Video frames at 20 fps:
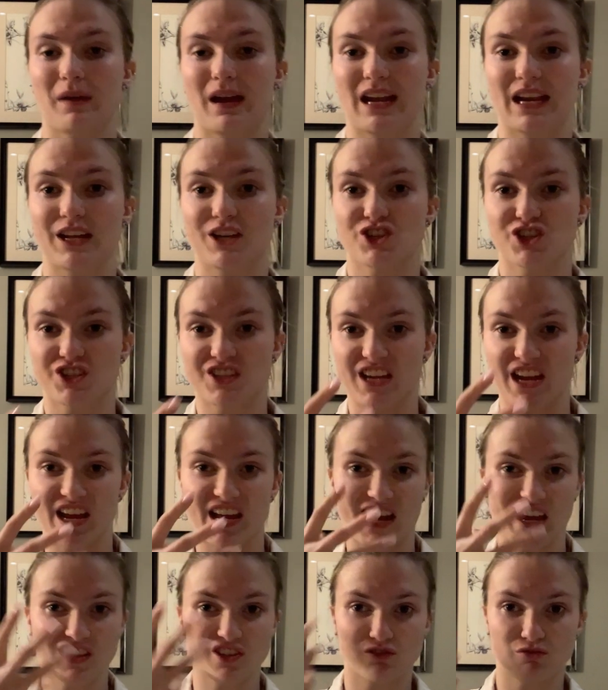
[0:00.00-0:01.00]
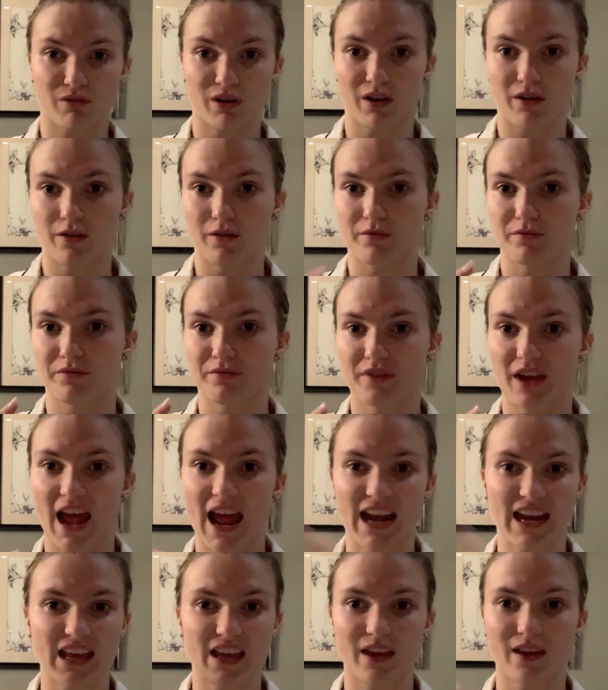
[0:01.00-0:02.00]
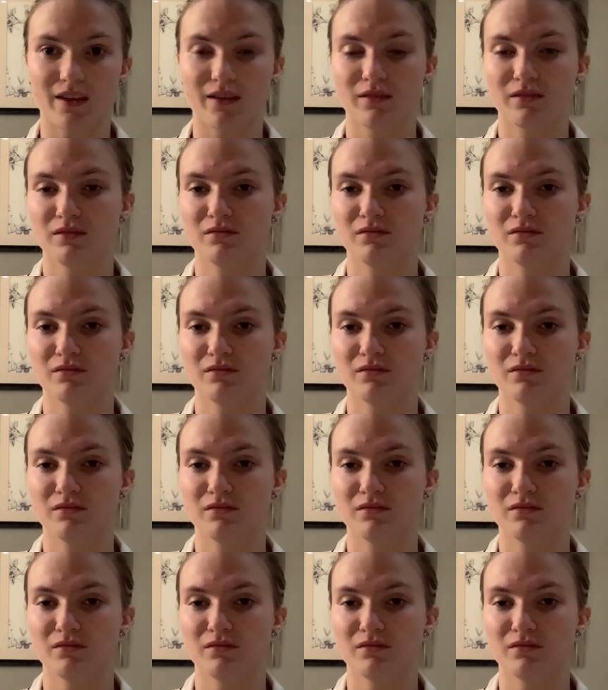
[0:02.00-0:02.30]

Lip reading: and it gets rid of any